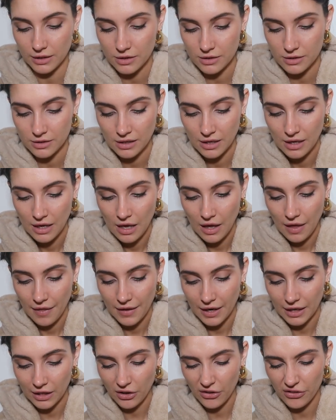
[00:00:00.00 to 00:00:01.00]
And
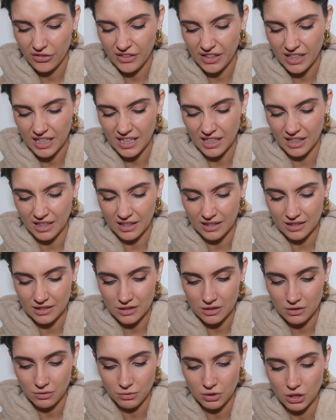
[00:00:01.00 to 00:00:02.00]
then I got
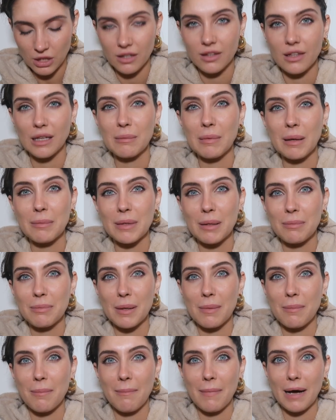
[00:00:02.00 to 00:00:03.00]
these, which I think might be a
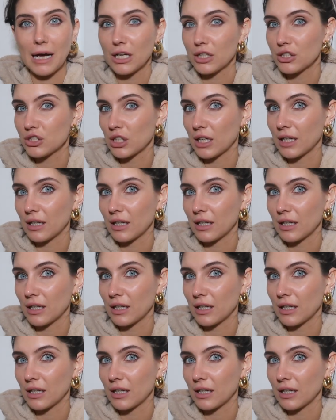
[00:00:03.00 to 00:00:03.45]
bit match.